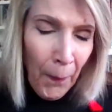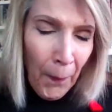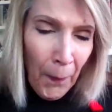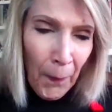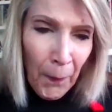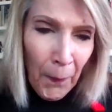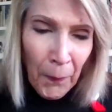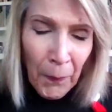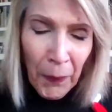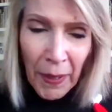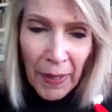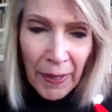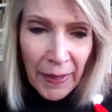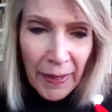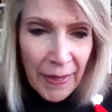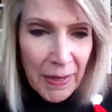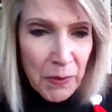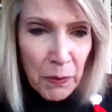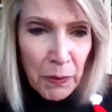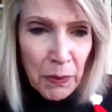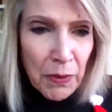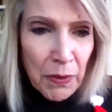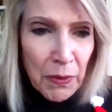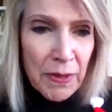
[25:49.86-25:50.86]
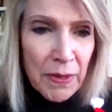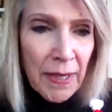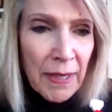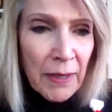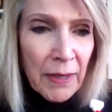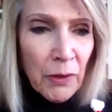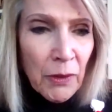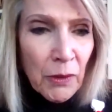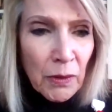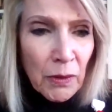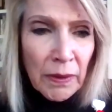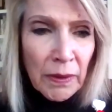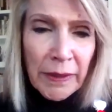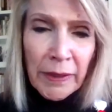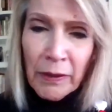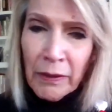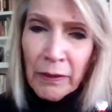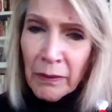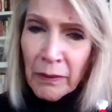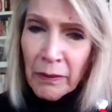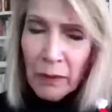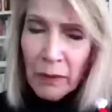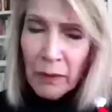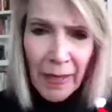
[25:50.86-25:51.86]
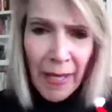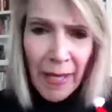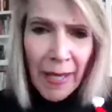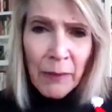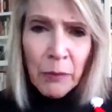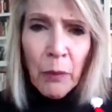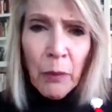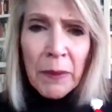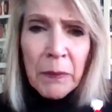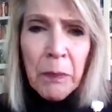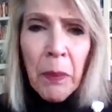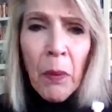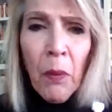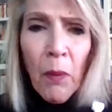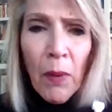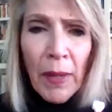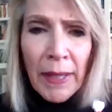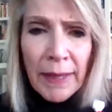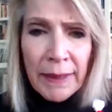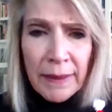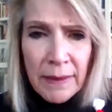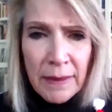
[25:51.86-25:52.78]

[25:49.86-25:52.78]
But as we were saying earlier, at what point